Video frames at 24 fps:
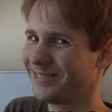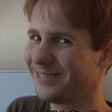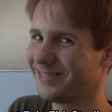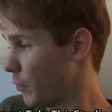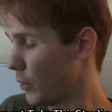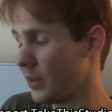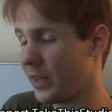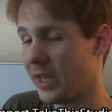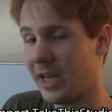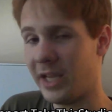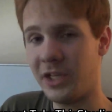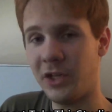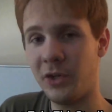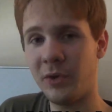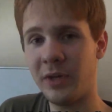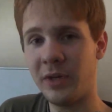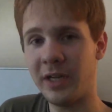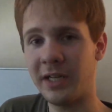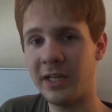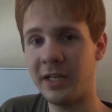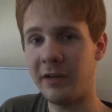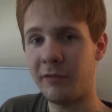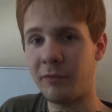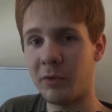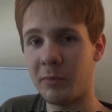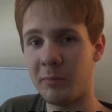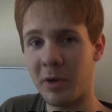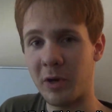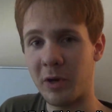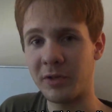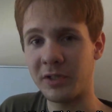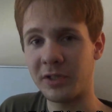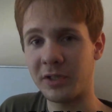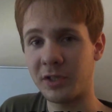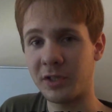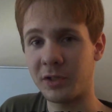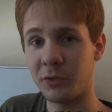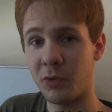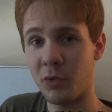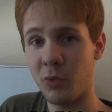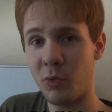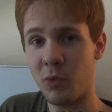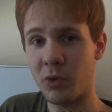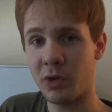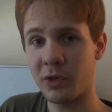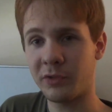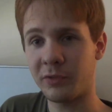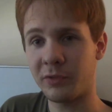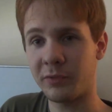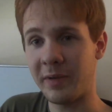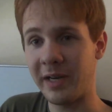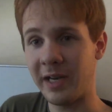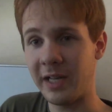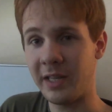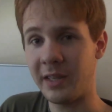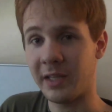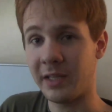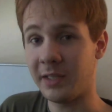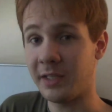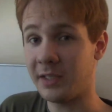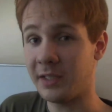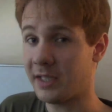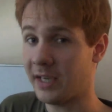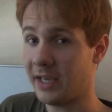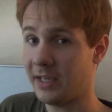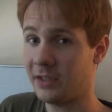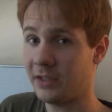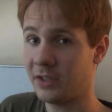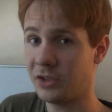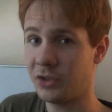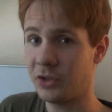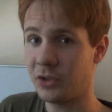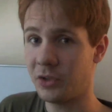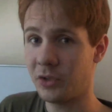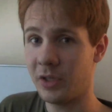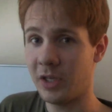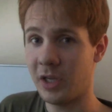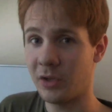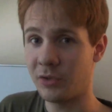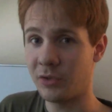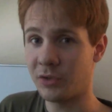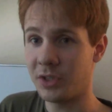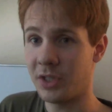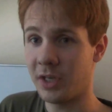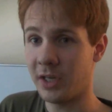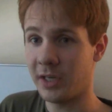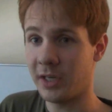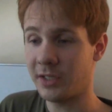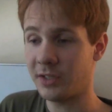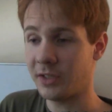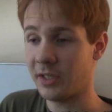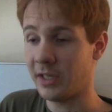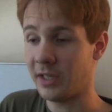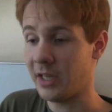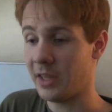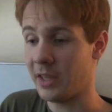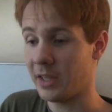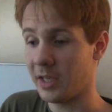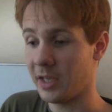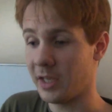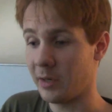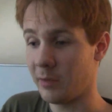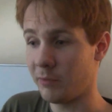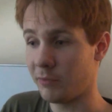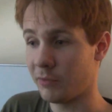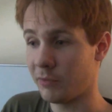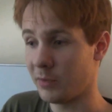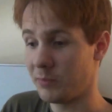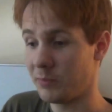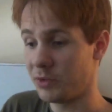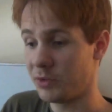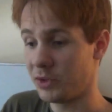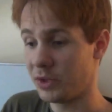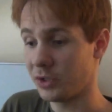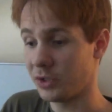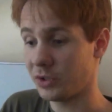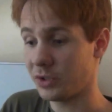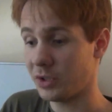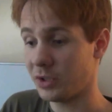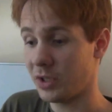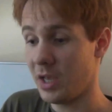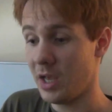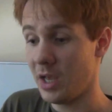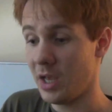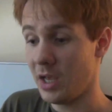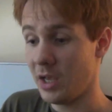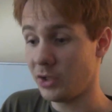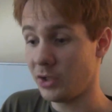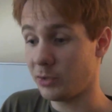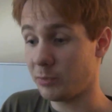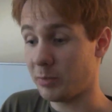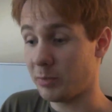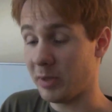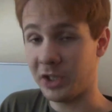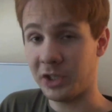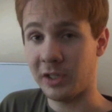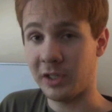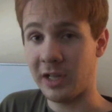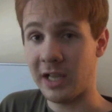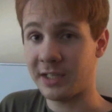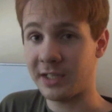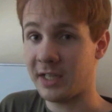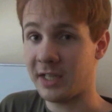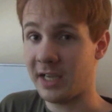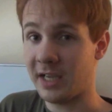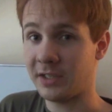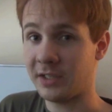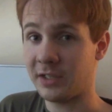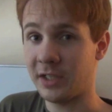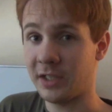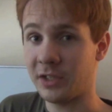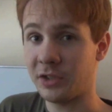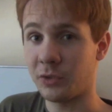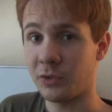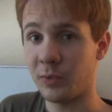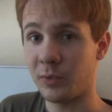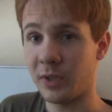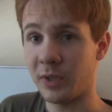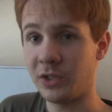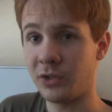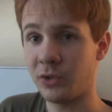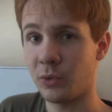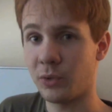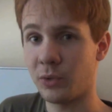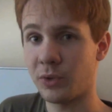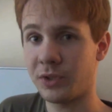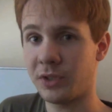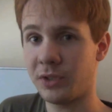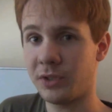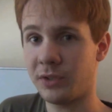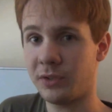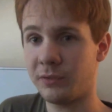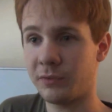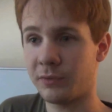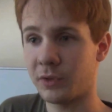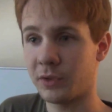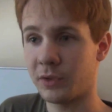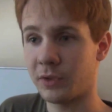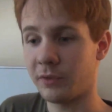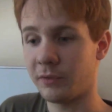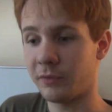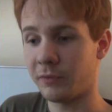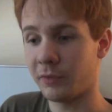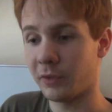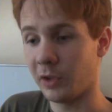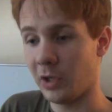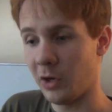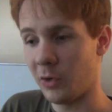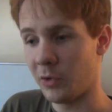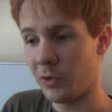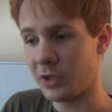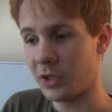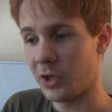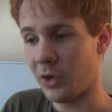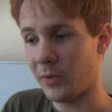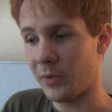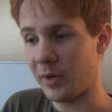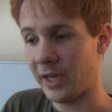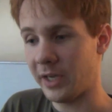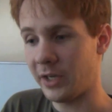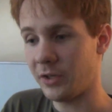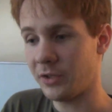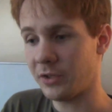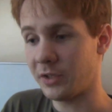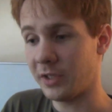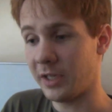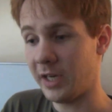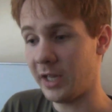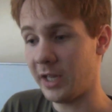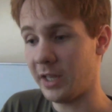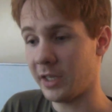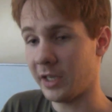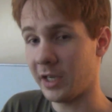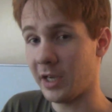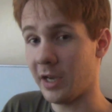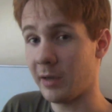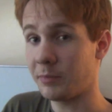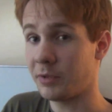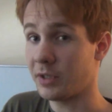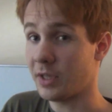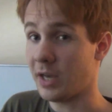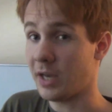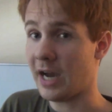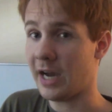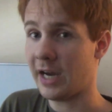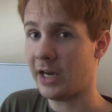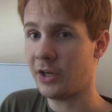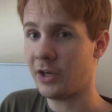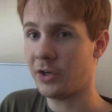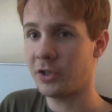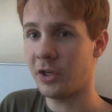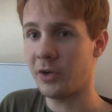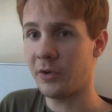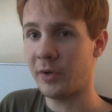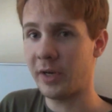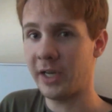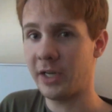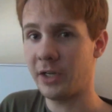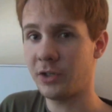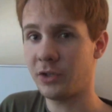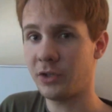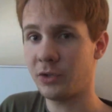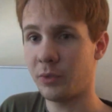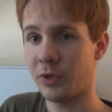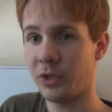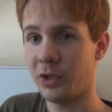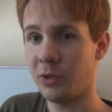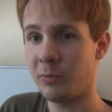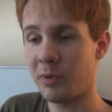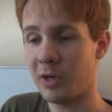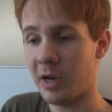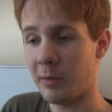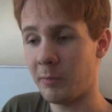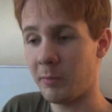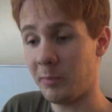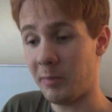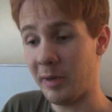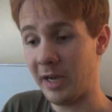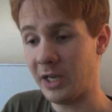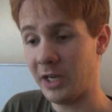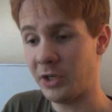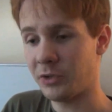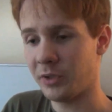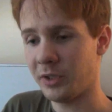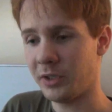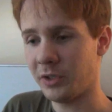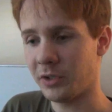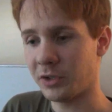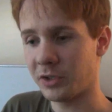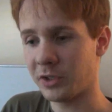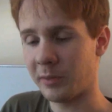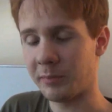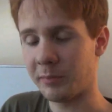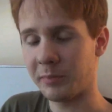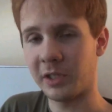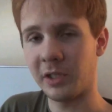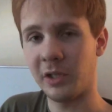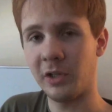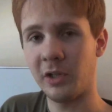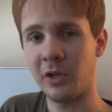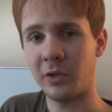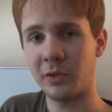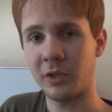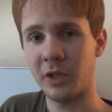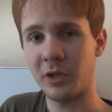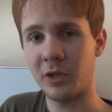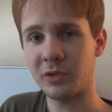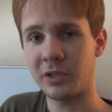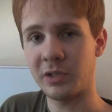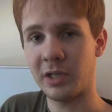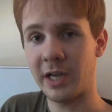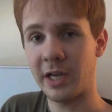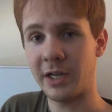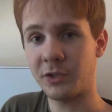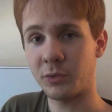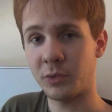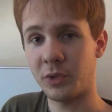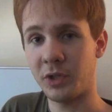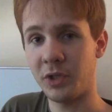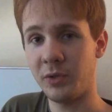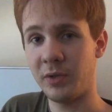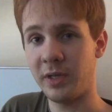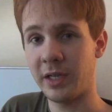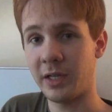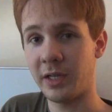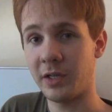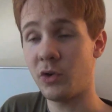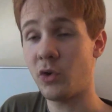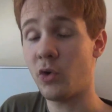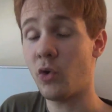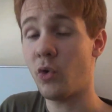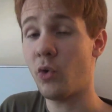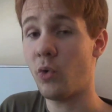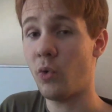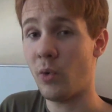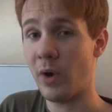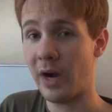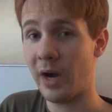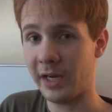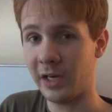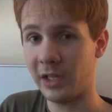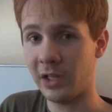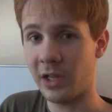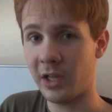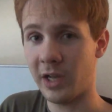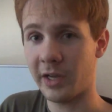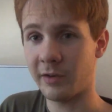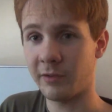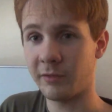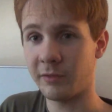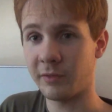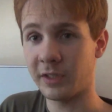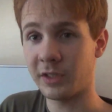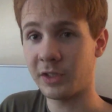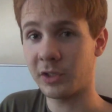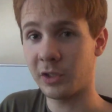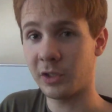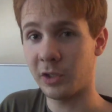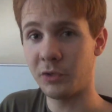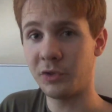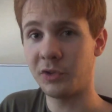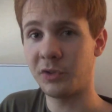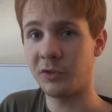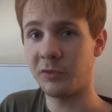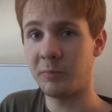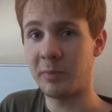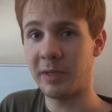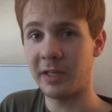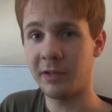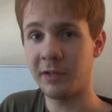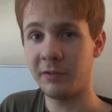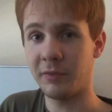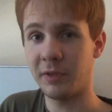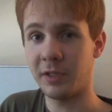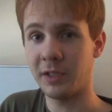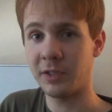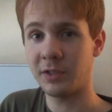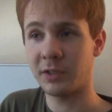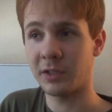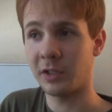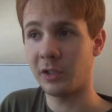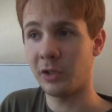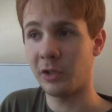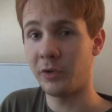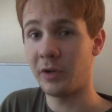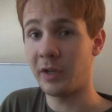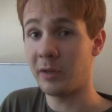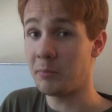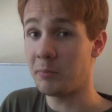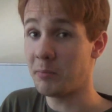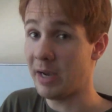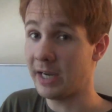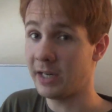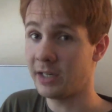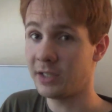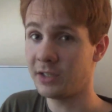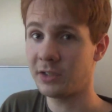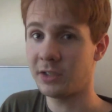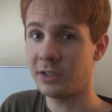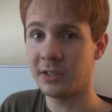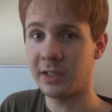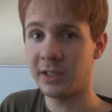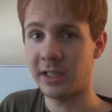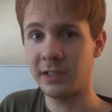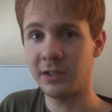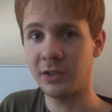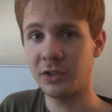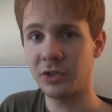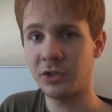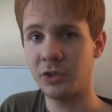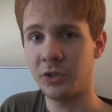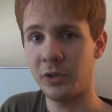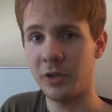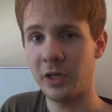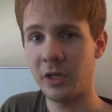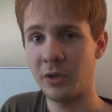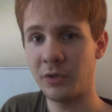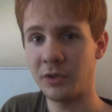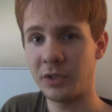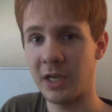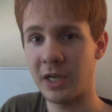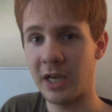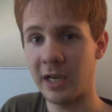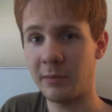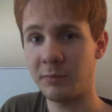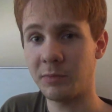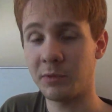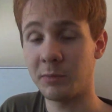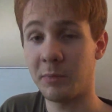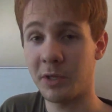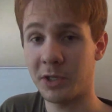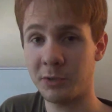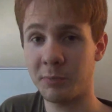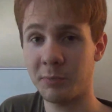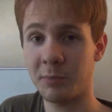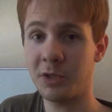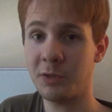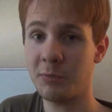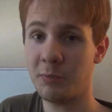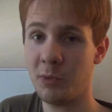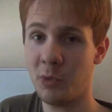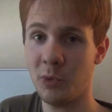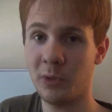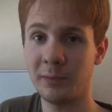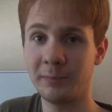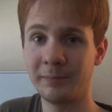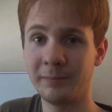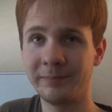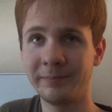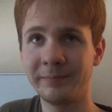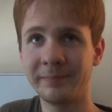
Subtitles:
For that, you'll get different bonuses and rewards from anything that Take This Studios does, anything from just specialized assets and resources for lower donators, and anything up to the higher donators where you become a patron or something along those lines, where you get quite a lot of exclusive benefits, including betas to Take This Studios games and much, much more.